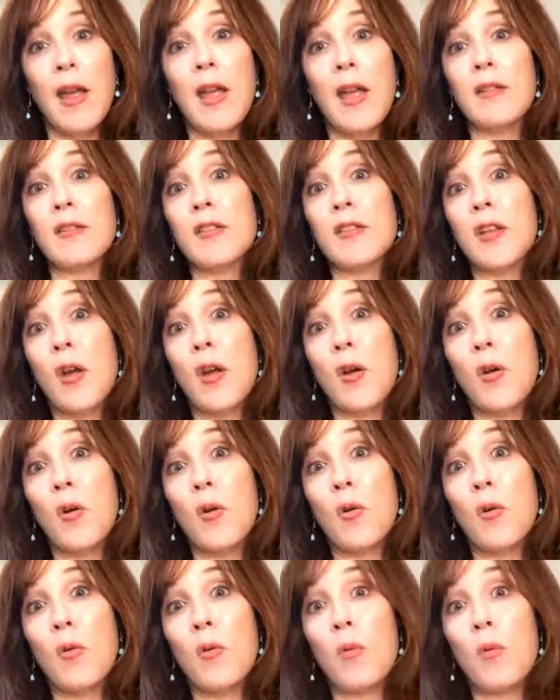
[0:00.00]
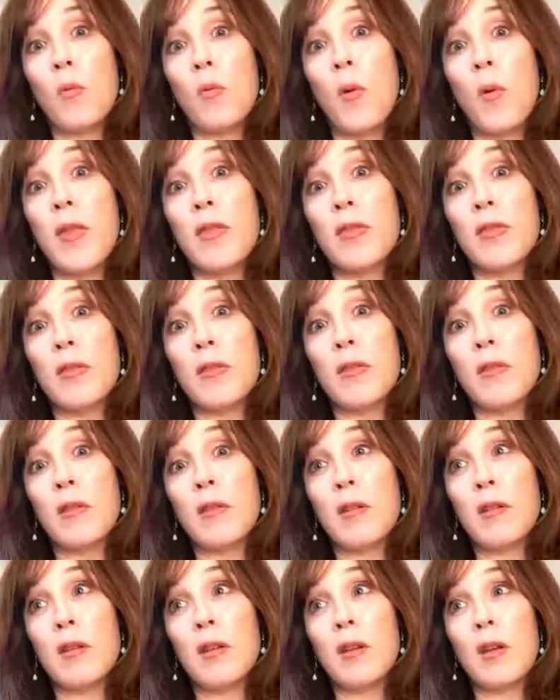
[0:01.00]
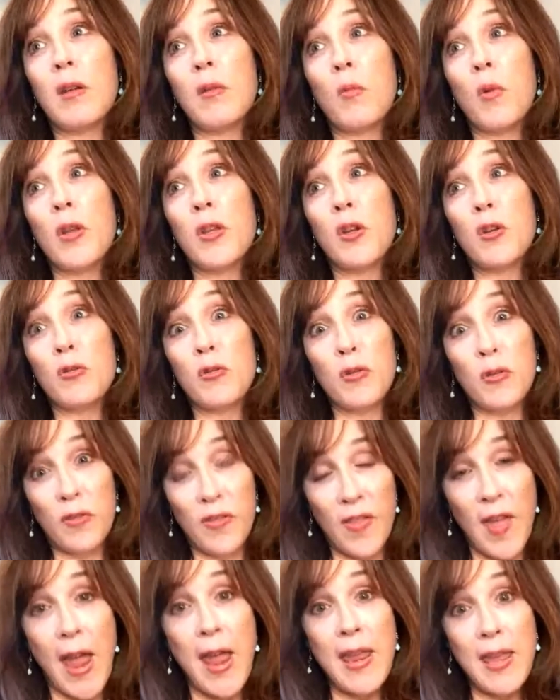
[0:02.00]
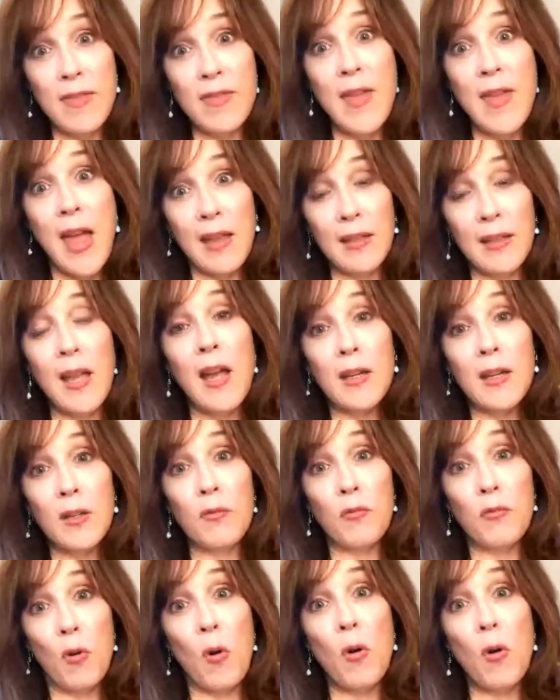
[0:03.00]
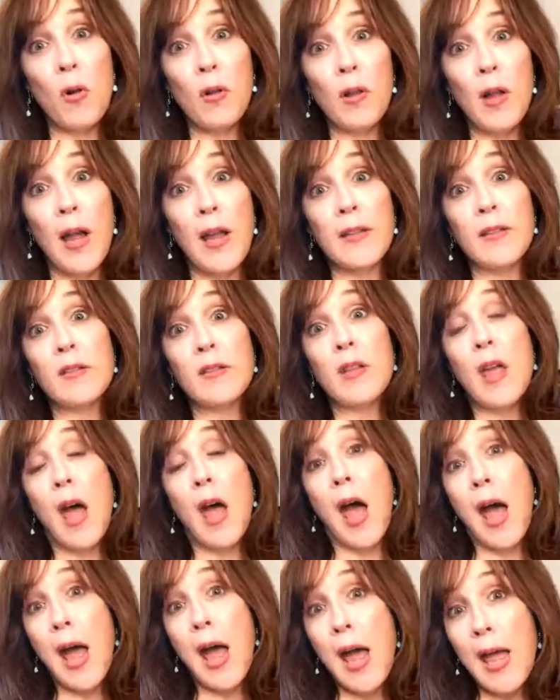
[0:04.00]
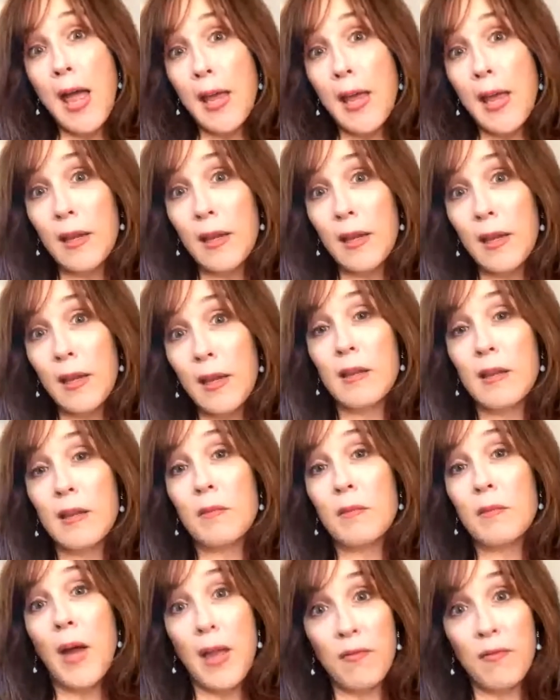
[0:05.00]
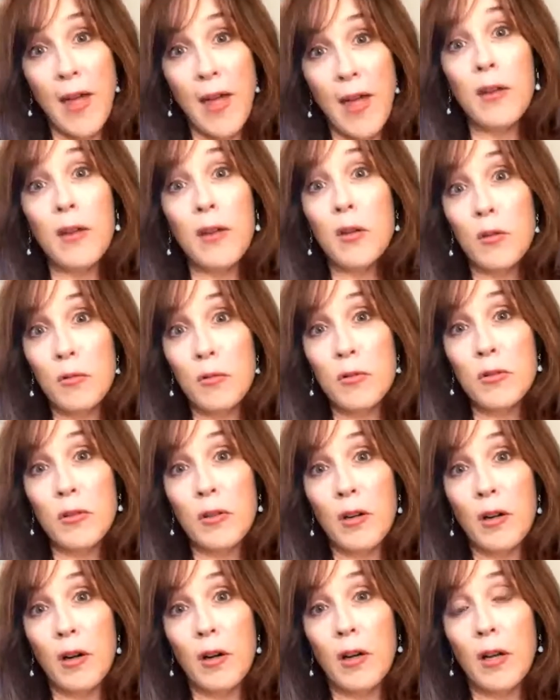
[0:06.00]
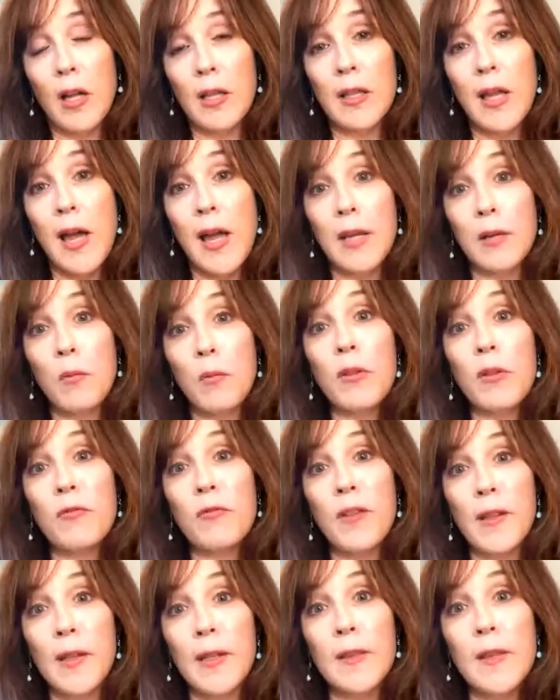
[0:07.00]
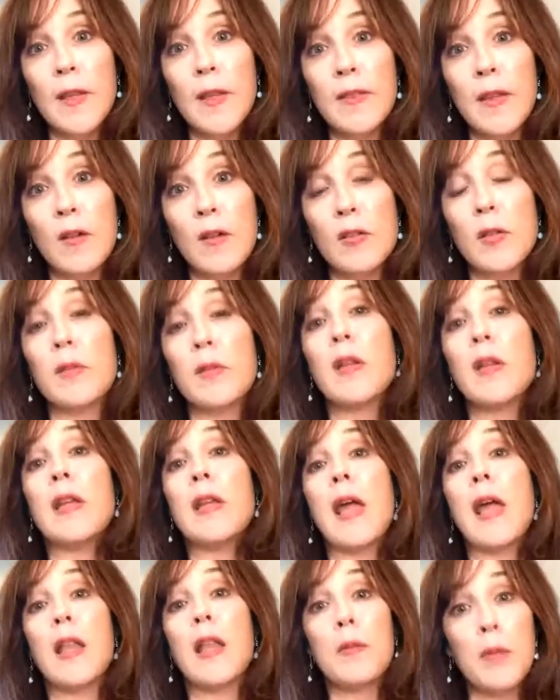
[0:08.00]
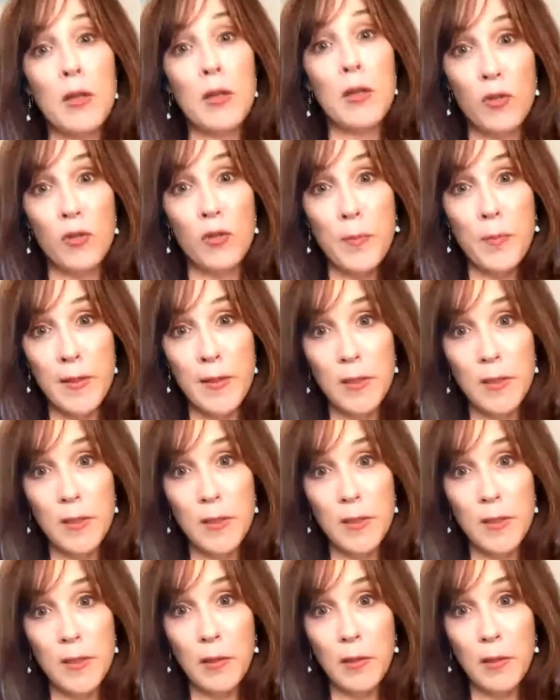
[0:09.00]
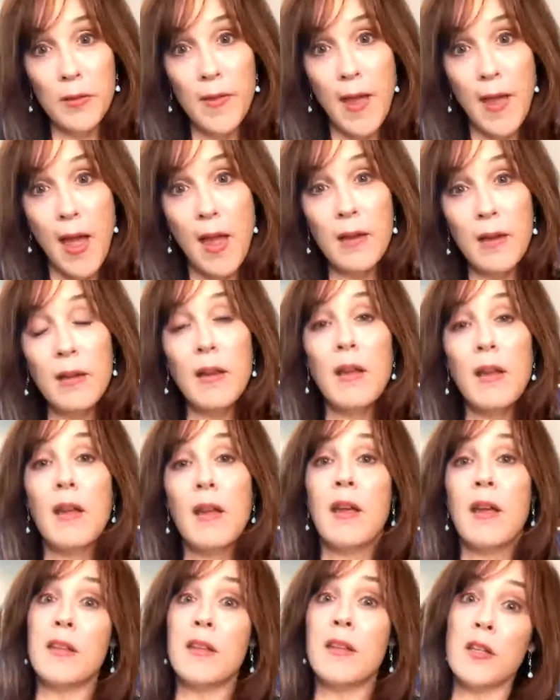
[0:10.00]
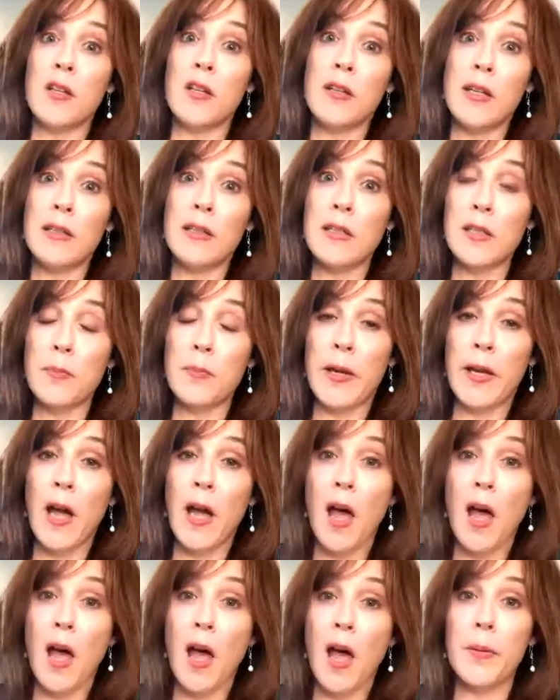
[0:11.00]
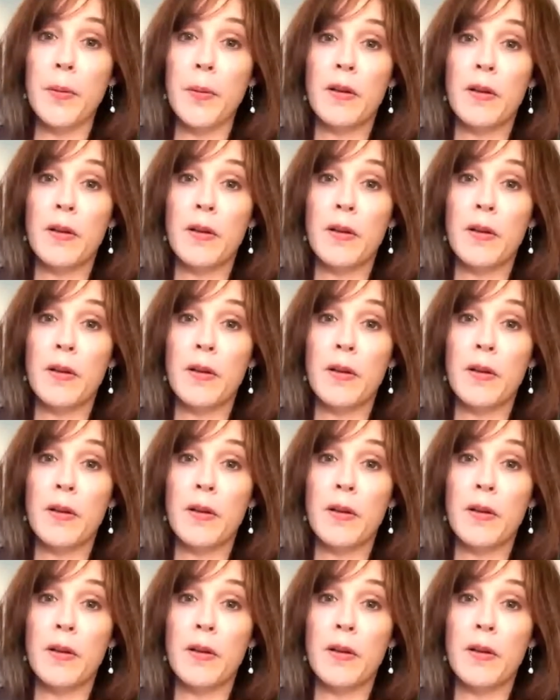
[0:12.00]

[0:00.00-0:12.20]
And so when you're in that kind of role, my values are aligned with feeling that there's an element of responsibility with that. And so you need to speak up.